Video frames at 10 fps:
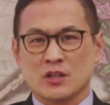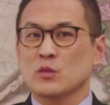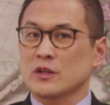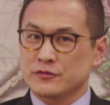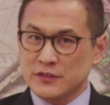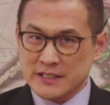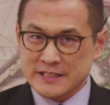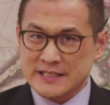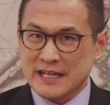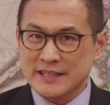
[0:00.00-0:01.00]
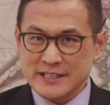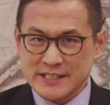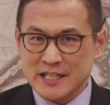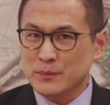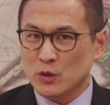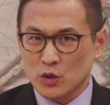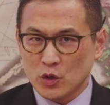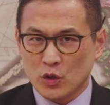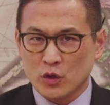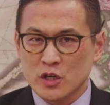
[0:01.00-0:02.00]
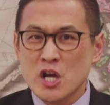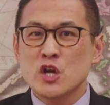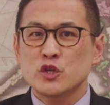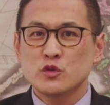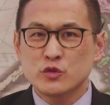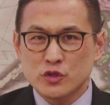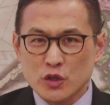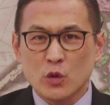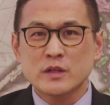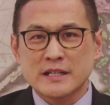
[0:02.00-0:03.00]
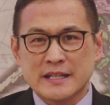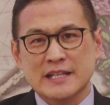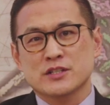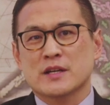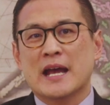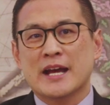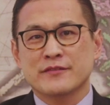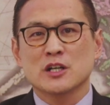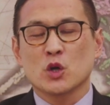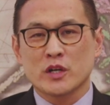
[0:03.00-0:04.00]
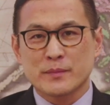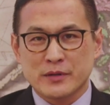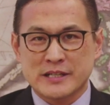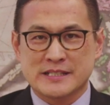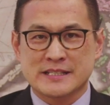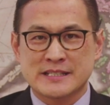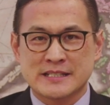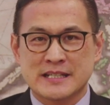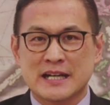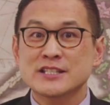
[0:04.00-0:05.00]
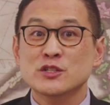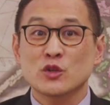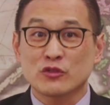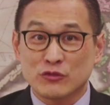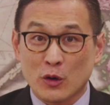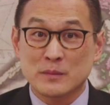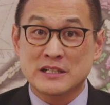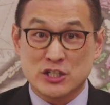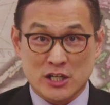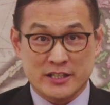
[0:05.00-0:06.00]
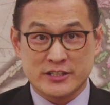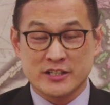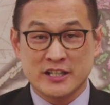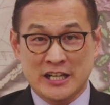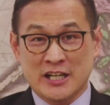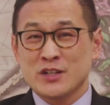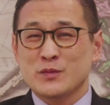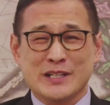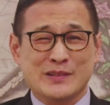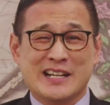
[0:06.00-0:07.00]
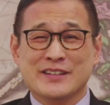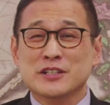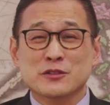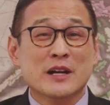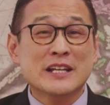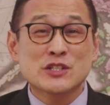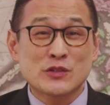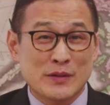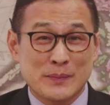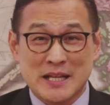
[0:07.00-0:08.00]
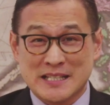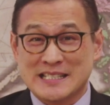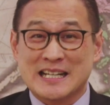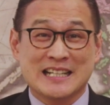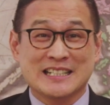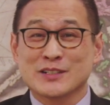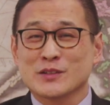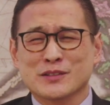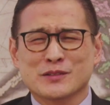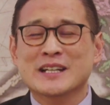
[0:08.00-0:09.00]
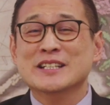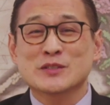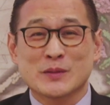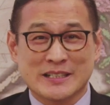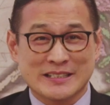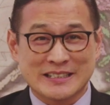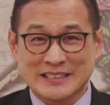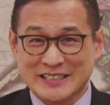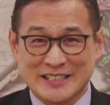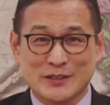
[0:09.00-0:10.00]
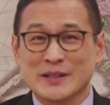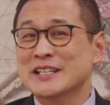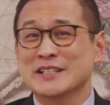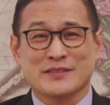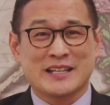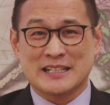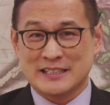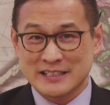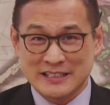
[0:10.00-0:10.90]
Well, first, under Singapore law, you don't get to have a lawyer present until you're formally charged. We don't have the right to remain silent or the right to an attorney or any of that.